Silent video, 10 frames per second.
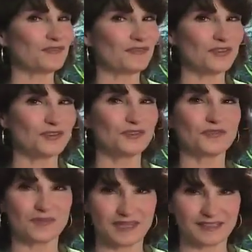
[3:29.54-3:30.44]
food
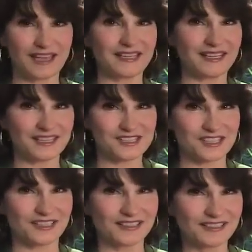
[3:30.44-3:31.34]
from the Enlightened
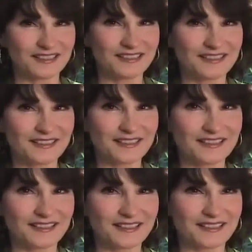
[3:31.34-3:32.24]
Kitchen. Can I get stuff on
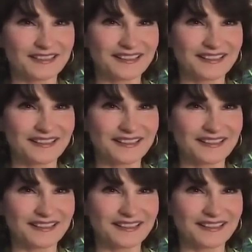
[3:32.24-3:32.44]
my face?